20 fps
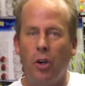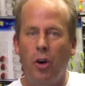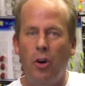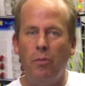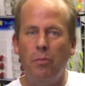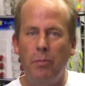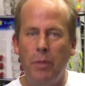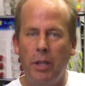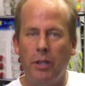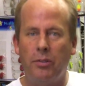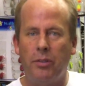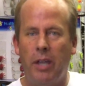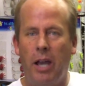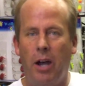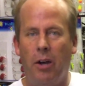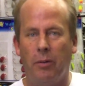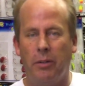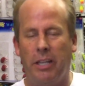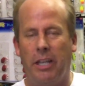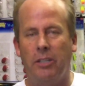don't miss
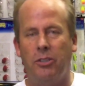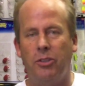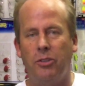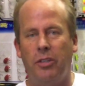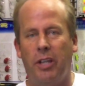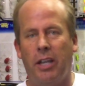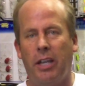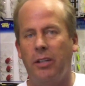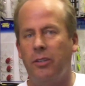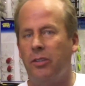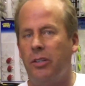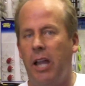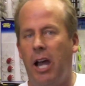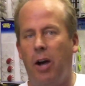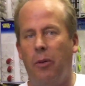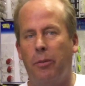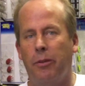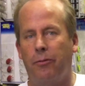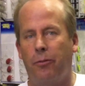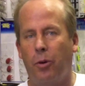out. Get your tickets
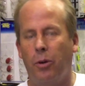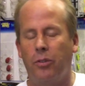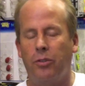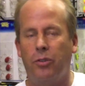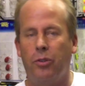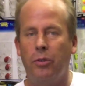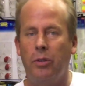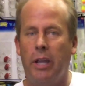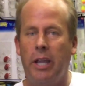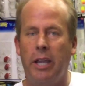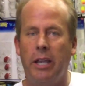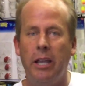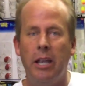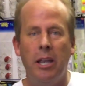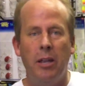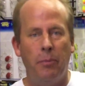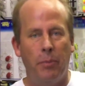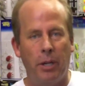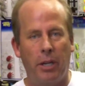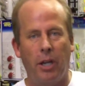now before it's too late,
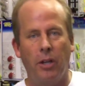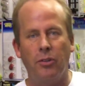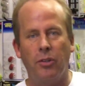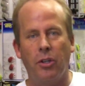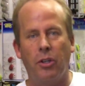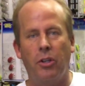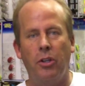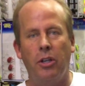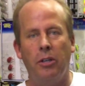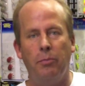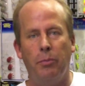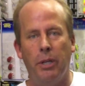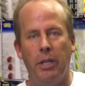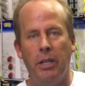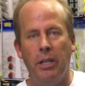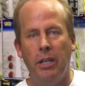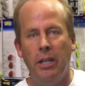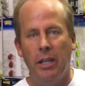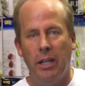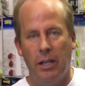because it could
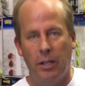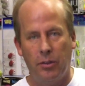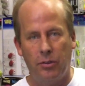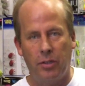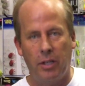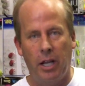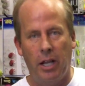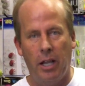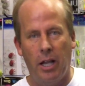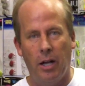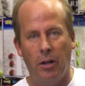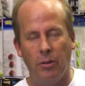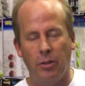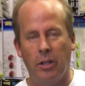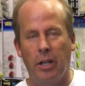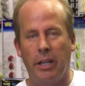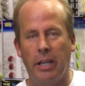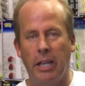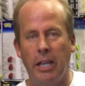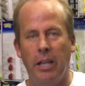be a sellout.
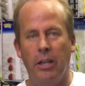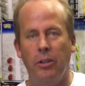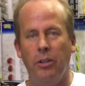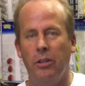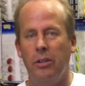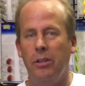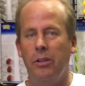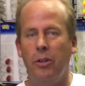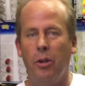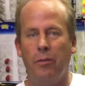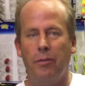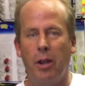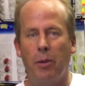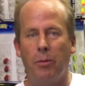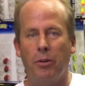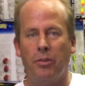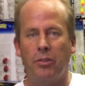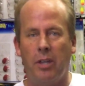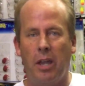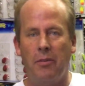Again,
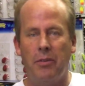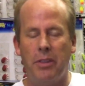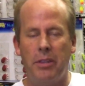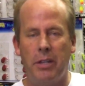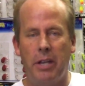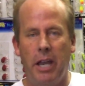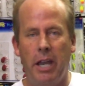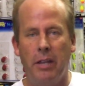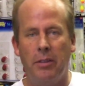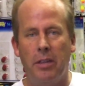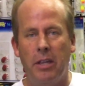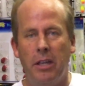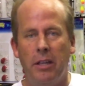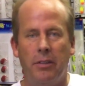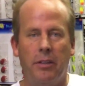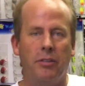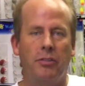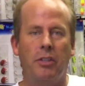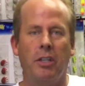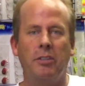November 7th and 8th,
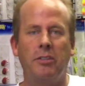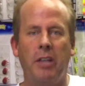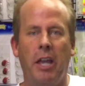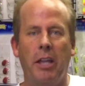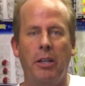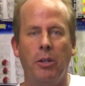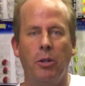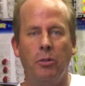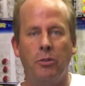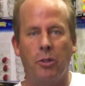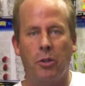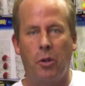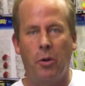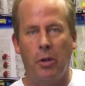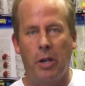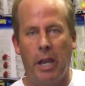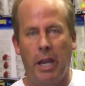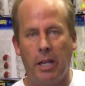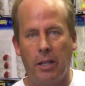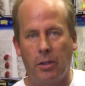the 6th annual
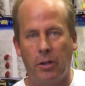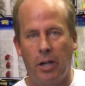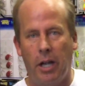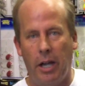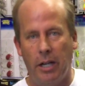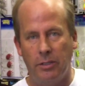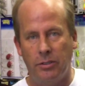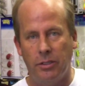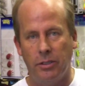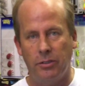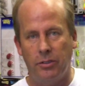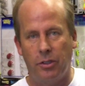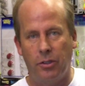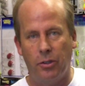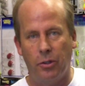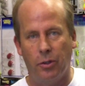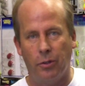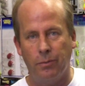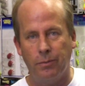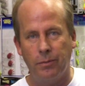Dakota Angler Ice
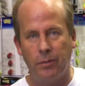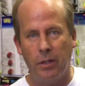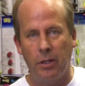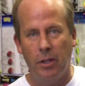Institute.